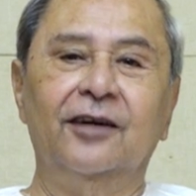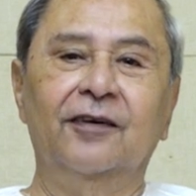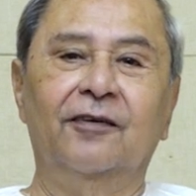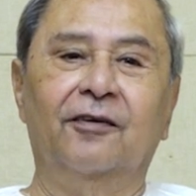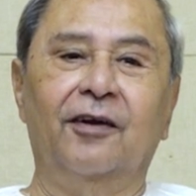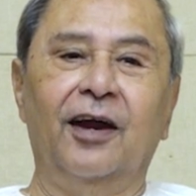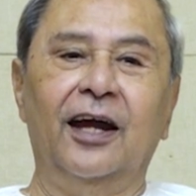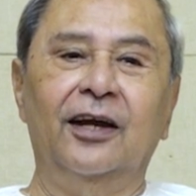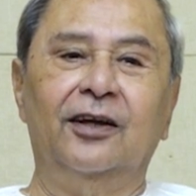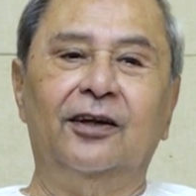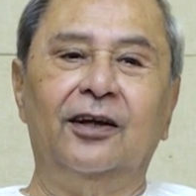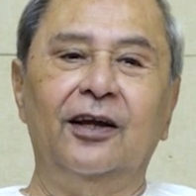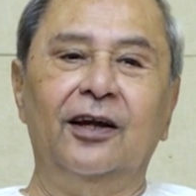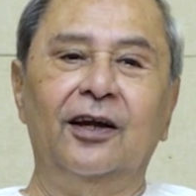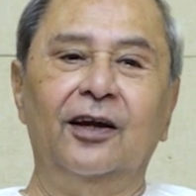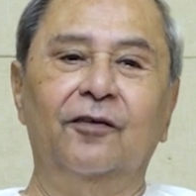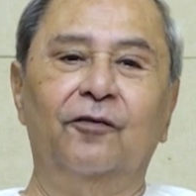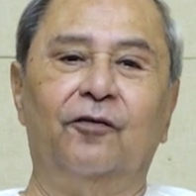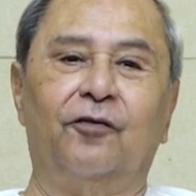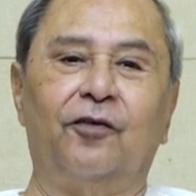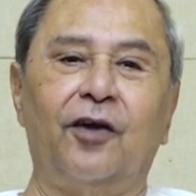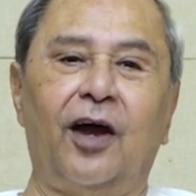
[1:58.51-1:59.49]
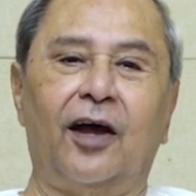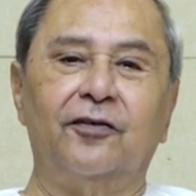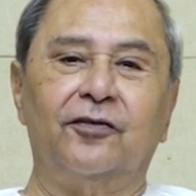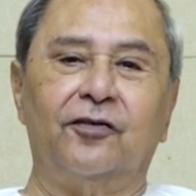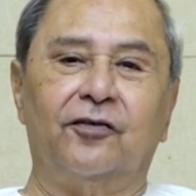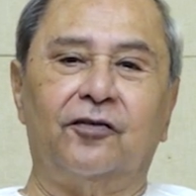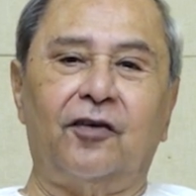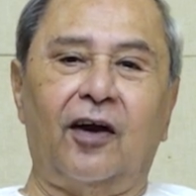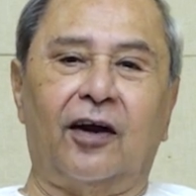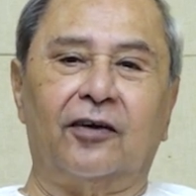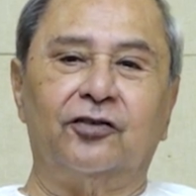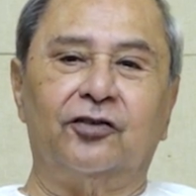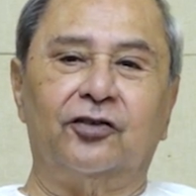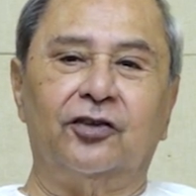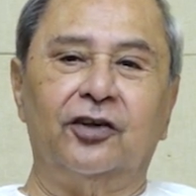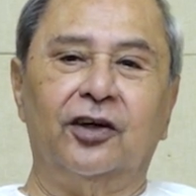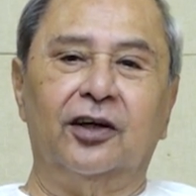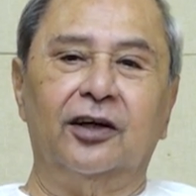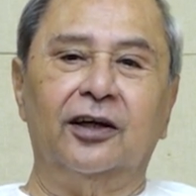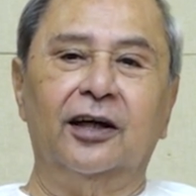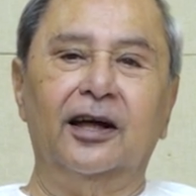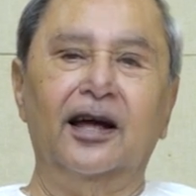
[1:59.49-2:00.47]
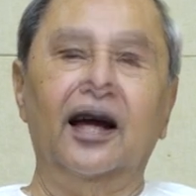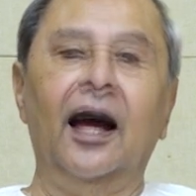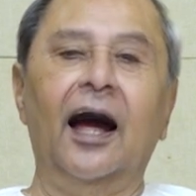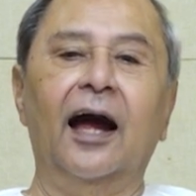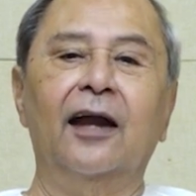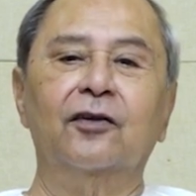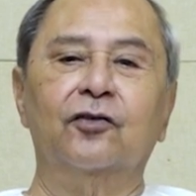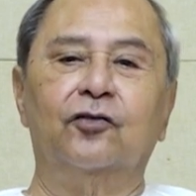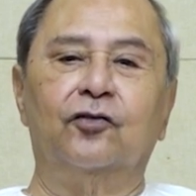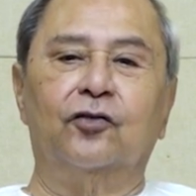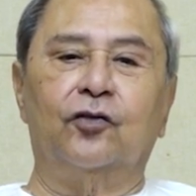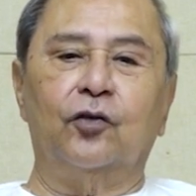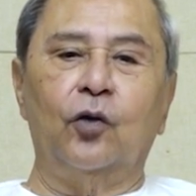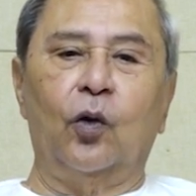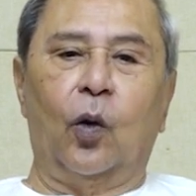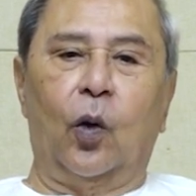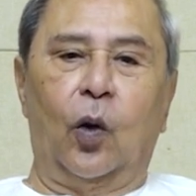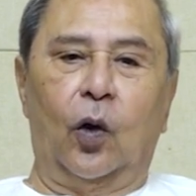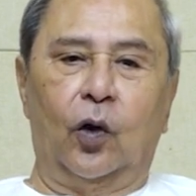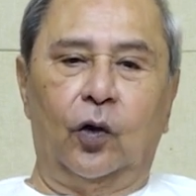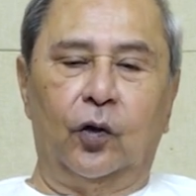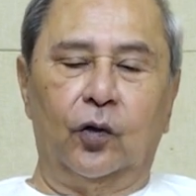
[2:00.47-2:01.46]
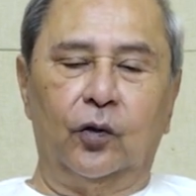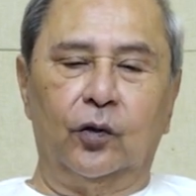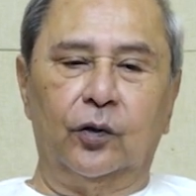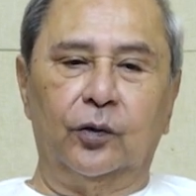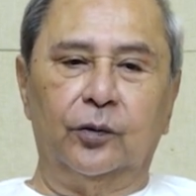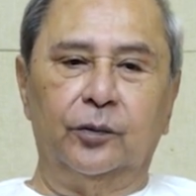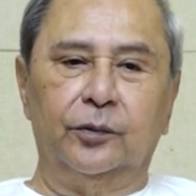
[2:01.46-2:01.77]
great infrastructure, and so on.